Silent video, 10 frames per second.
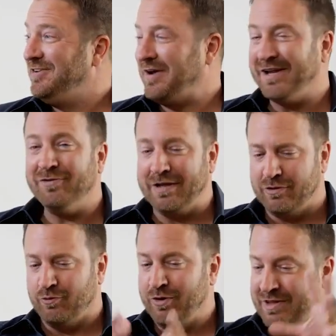So I guess
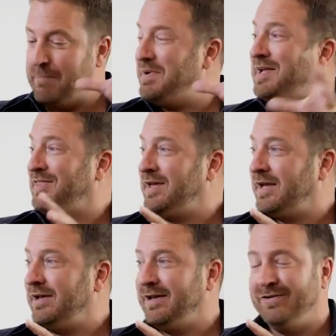the big
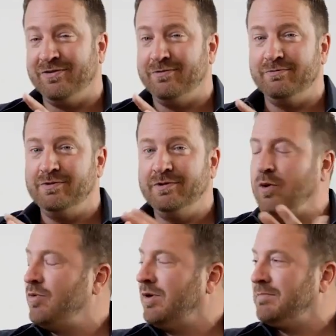thing is
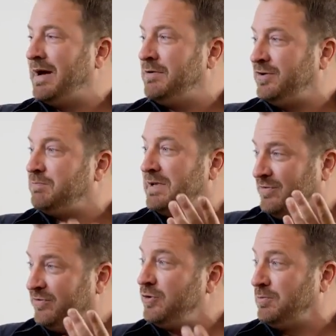don't worry about it. Just be
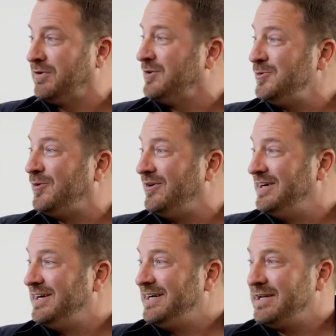super cool.
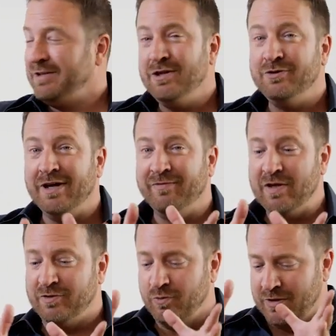
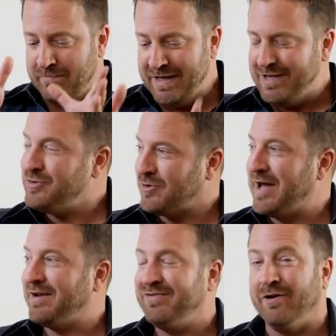The minute you
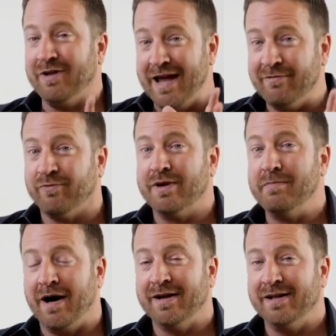try to sell to
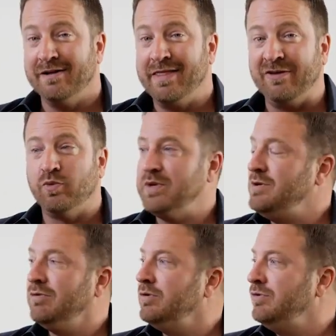everybody, that's when
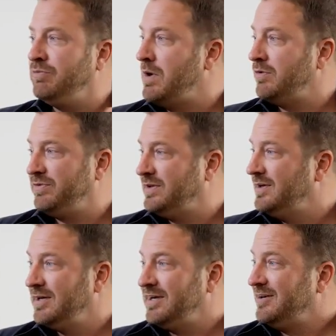you lose most.
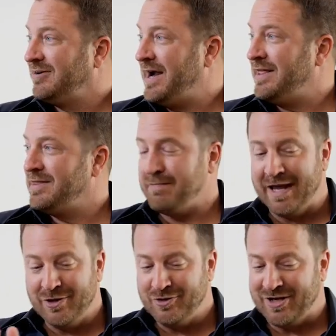Right? The
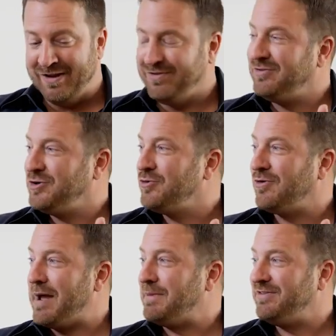man who chases two
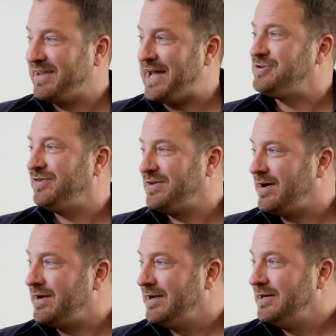rabbits catches
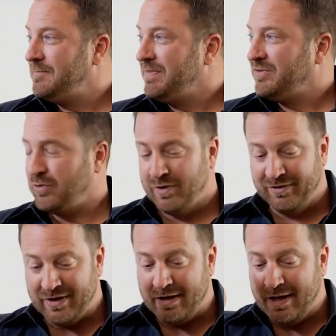none. So we
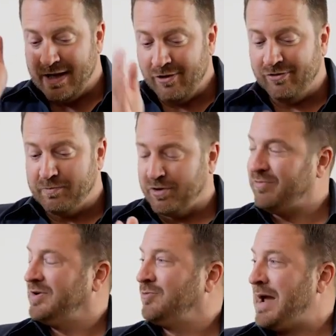say, here's the
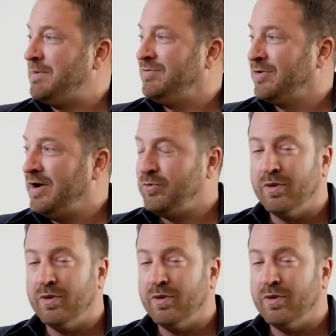perfect rabbit for us.